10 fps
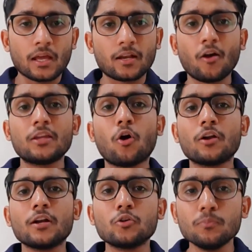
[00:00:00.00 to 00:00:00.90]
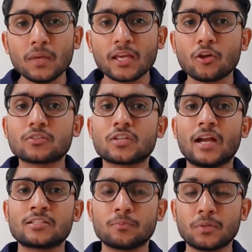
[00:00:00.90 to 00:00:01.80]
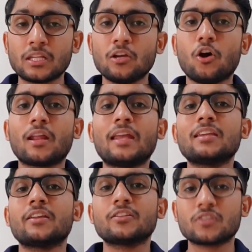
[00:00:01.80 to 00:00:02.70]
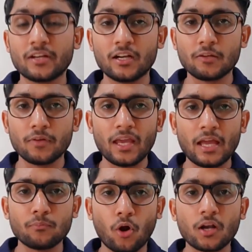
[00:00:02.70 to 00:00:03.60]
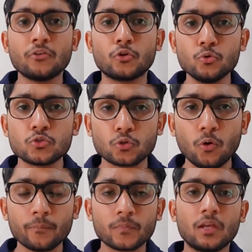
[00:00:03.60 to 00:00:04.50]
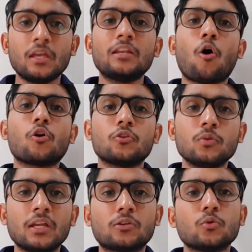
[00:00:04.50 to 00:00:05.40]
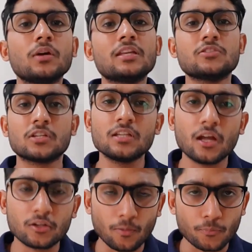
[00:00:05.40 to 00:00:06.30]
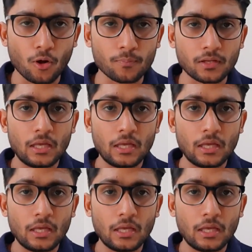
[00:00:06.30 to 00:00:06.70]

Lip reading: Now in order to make your ChatGPT or any other generative AI model do so, you need to engineer your prompt.